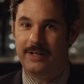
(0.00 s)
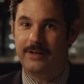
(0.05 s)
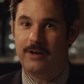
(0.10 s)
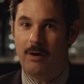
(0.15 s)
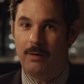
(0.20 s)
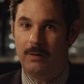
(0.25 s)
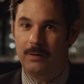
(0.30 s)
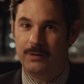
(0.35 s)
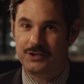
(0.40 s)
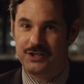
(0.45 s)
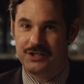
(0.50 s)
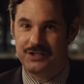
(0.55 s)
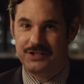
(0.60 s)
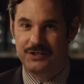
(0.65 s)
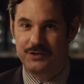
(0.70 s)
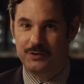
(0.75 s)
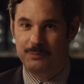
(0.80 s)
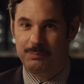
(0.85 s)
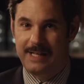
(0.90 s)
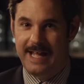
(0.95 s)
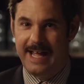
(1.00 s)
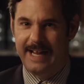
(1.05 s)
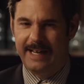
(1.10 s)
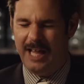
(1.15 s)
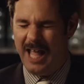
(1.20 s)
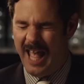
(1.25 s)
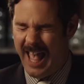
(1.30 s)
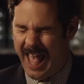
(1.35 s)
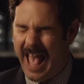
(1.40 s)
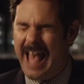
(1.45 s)
on Orange is the New
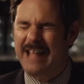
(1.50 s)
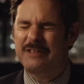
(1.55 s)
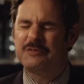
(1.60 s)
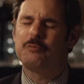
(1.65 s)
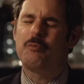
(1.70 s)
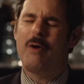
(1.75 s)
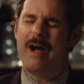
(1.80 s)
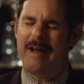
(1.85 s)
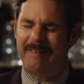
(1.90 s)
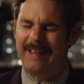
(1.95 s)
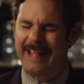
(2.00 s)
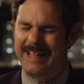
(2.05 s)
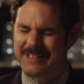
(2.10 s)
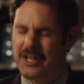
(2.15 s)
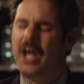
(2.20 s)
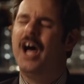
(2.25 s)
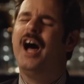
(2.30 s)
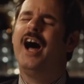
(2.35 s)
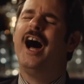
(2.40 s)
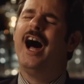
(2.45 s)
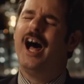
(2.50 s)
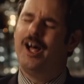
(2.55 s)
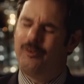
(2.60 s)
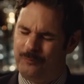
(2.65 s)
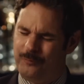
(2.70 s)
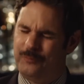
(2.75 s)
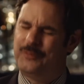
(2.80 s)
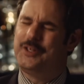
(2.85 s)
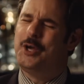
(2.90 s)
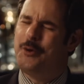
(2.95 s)
Black, as well as a
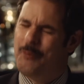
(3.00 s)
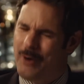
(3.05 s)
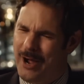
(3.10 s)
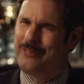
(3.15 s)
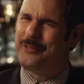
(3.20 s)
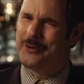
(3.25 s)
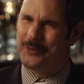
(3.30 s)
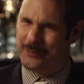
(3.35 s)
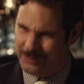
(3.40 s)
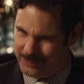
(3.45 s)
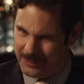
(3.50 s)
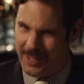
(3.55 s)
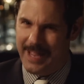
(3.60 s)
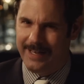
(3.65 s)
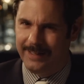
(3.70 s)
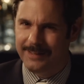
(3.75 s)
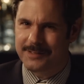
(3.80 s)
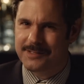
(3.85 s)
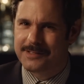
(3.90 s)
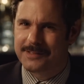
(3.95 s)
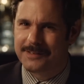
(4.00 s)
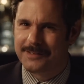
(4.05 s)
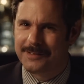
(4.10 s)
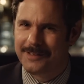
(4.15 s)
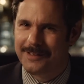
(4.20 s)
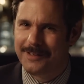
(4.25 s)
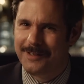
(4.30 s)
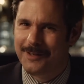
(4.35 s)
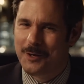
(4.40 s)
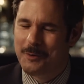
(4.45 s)
few other things.
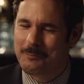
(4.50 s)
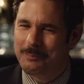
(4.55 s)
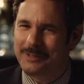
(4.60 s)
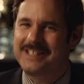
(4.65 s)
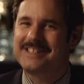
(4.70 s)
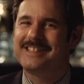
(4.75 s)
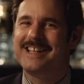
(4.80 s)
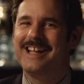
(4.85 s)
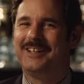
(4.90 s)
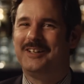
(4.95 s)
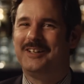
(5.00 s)
Please say